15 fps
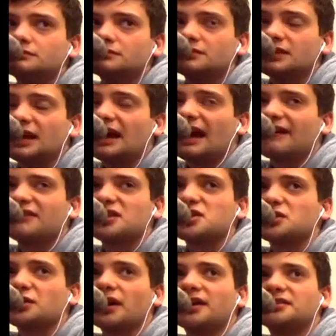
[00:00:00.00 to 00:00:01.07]
They have to
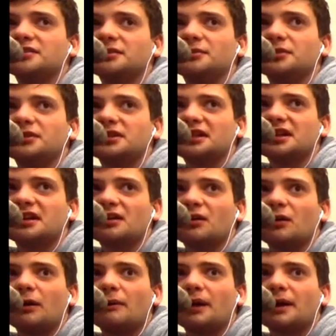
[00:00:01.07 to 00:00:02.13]
trade someone to get a
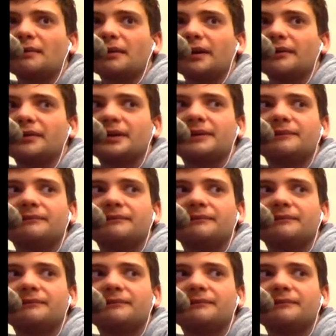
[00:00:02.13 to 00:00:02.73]
quarterback, probably.